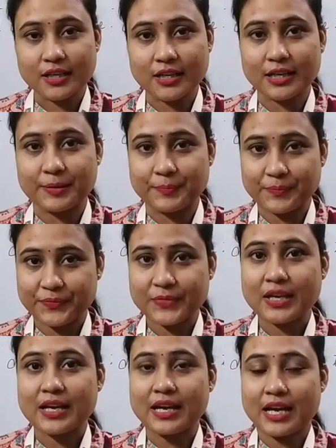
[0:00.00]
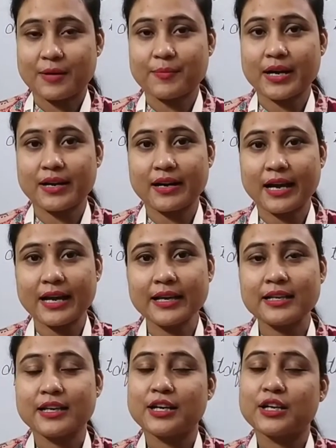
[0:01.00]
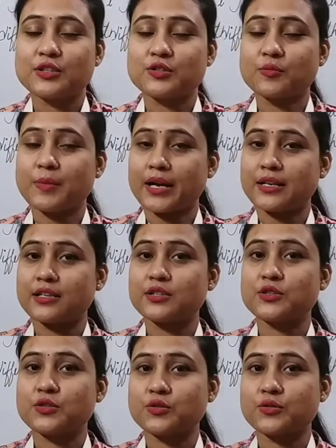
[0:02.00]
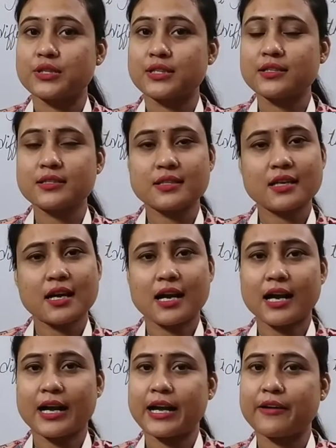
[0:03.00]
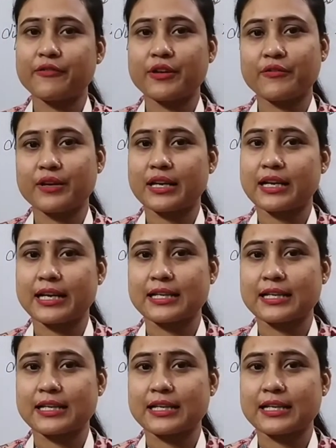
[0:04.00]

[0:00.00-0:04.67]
come. Am I right? So my dear students, I have given an